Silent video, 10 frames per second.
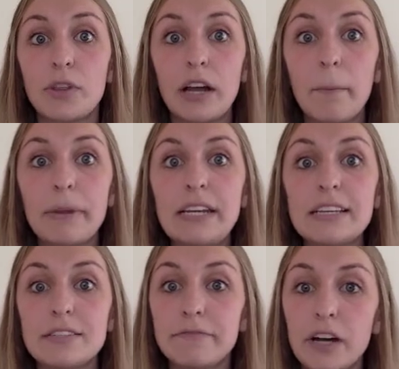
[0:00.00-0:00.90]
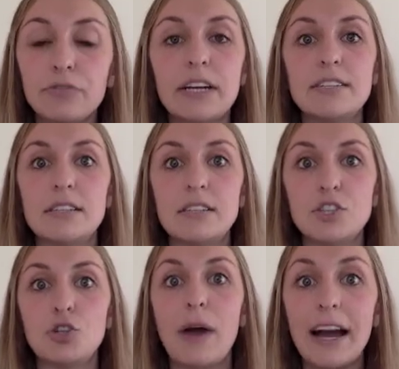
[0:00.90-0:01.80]
the company is fundraising
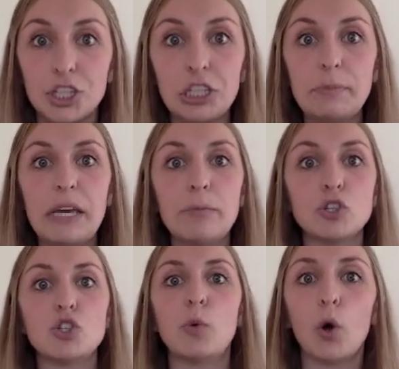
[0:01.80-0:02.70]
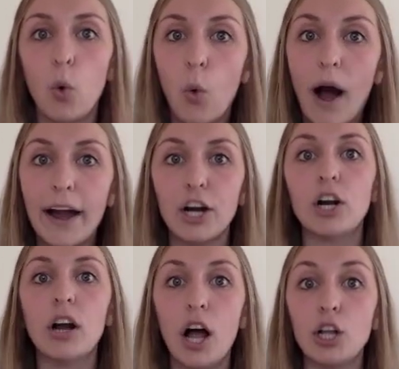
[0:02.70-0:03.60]
to actually be able to
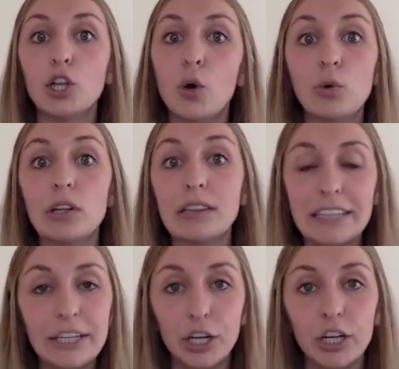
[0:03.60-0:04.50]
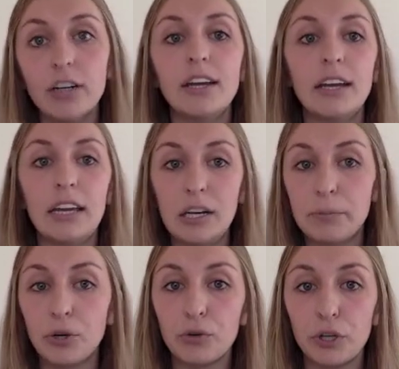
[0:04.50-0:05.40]
acquire a local leader in
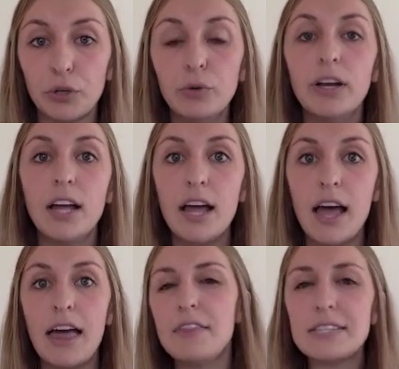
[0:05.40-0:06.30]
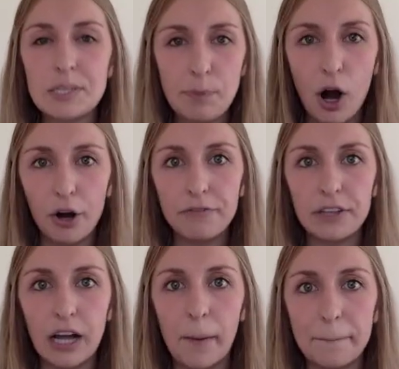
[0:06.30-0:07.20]
Peru, and this is part of
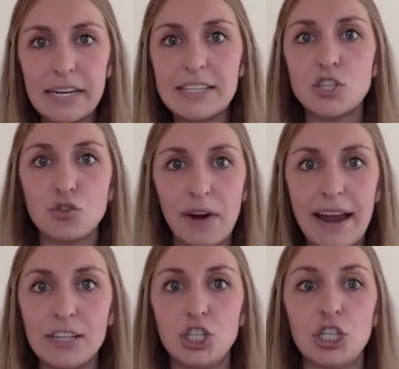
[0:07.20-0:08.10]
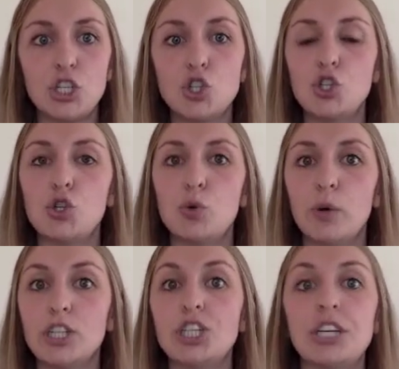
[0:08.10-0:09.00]
the company's strategy to
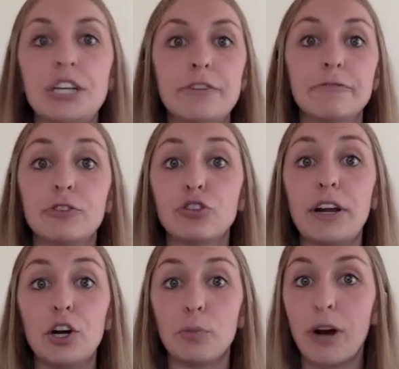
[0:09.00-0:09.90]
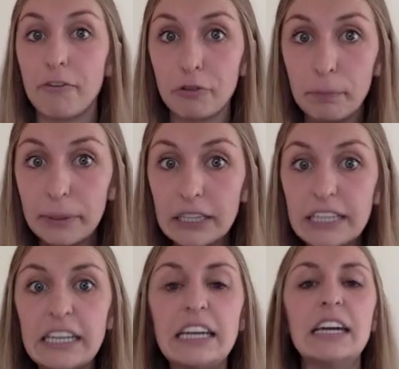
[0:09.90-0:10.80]
achieve greater
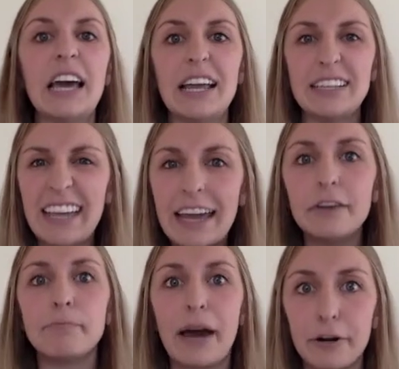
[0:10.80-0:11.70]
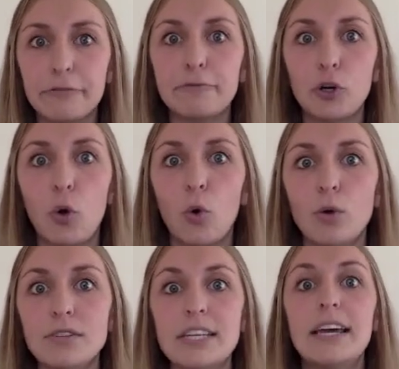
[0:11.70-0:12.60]
profitability and gain a better
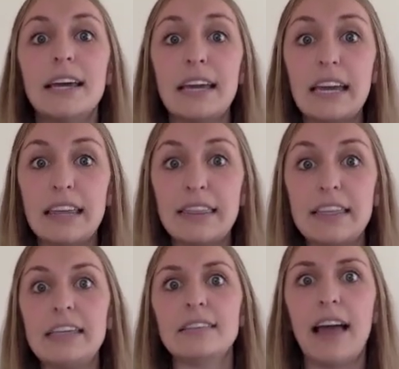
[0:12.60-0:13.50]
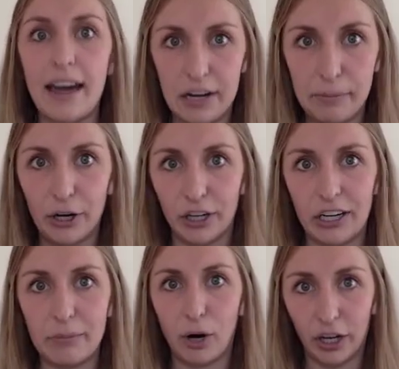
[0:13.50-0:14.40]
foothold in the Latin
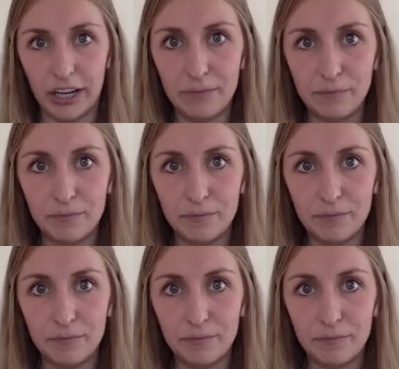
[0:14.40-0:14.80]
American market.